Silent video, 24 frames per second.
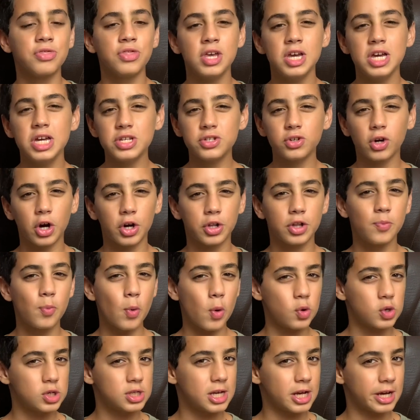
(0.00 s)
these are the
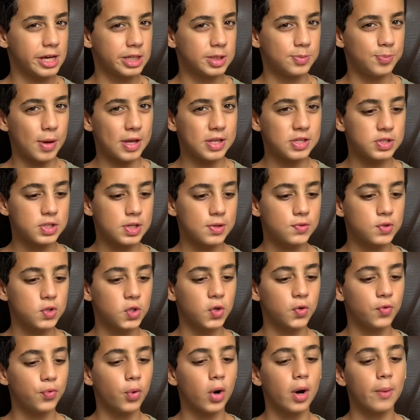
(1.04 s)
most expensive so
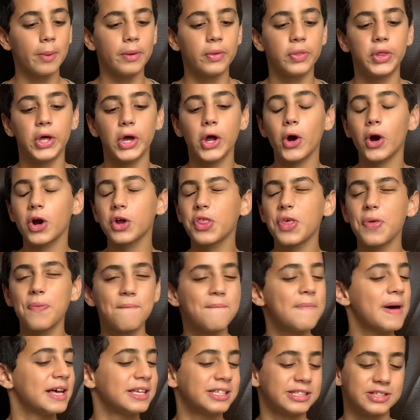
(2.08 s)
far, but they are the
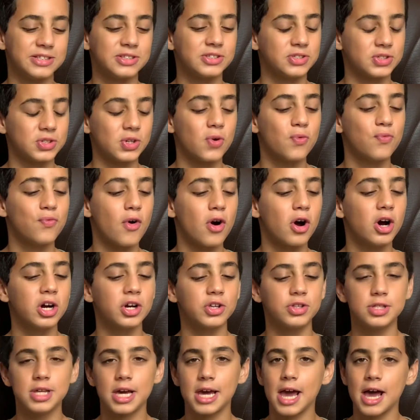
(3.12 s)
best so far.
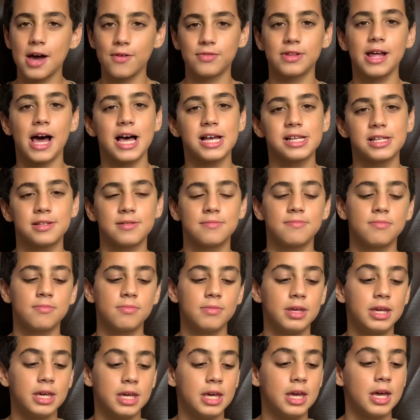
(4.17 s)
They have lasted
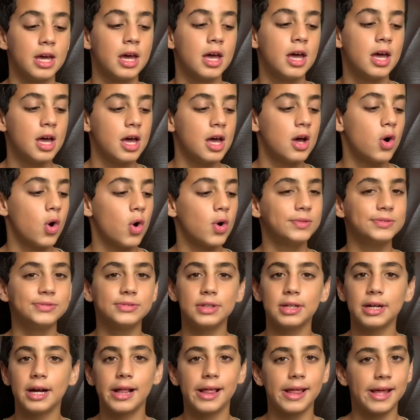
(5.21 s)
me over
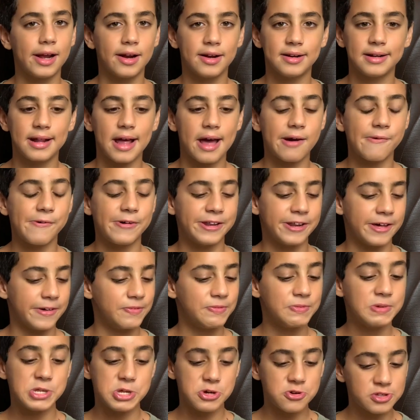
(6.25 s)
a year now, and I've
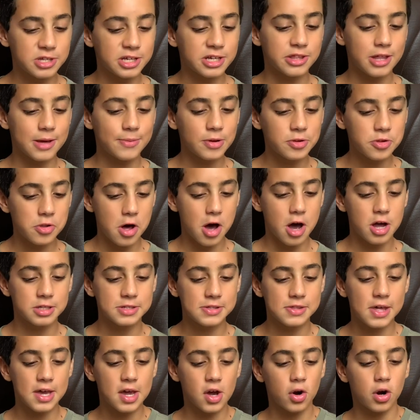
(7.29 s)
been using them a lot.
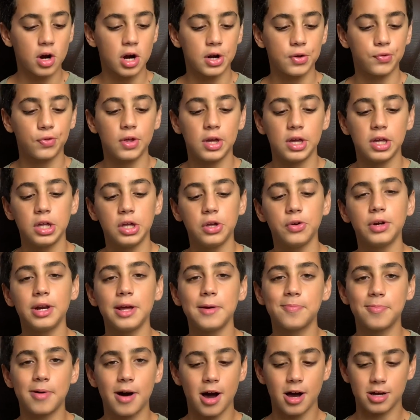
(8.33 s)
They are the
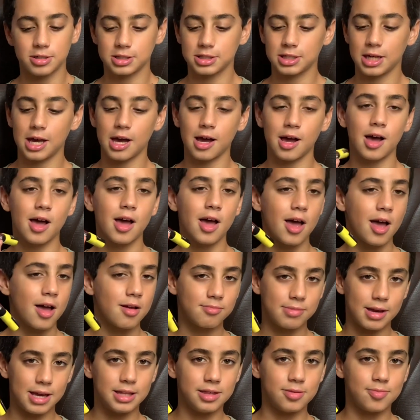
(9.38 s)
Uniposca paint